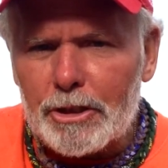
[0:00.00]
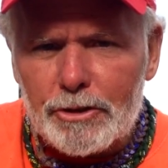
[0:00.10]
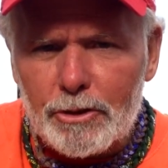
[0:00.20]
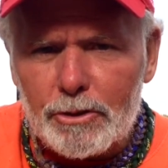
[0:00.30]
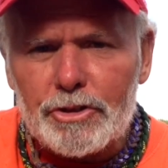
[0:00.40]
a
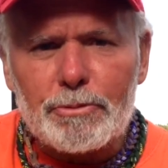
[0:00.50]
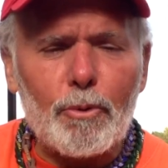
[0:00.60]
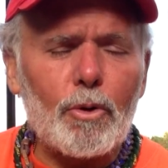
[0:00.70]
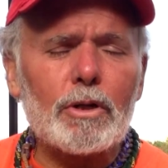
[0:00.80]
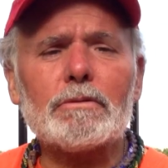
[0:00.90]
good
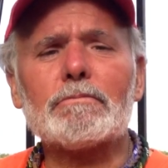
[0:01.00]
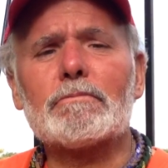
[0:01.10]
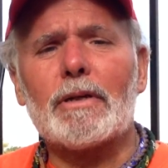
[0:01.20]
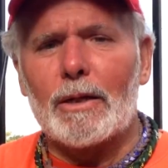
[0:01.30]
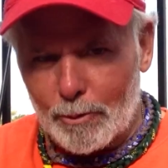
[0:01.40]
sport,
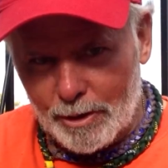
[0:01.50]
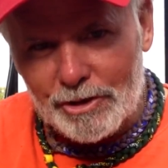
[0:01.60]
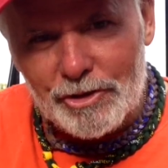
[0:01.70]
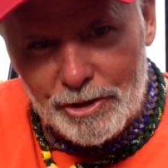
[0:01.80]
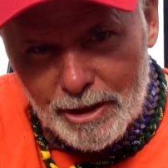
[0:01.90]
and we're going to
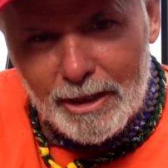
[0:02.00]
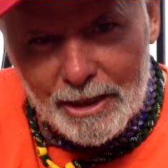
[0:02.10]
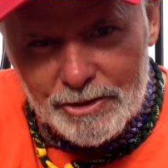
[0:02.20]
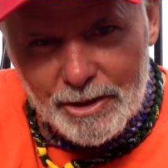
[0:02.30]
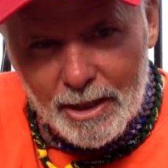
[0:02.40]
see you
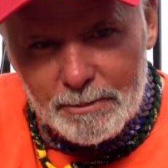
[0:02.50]
next time.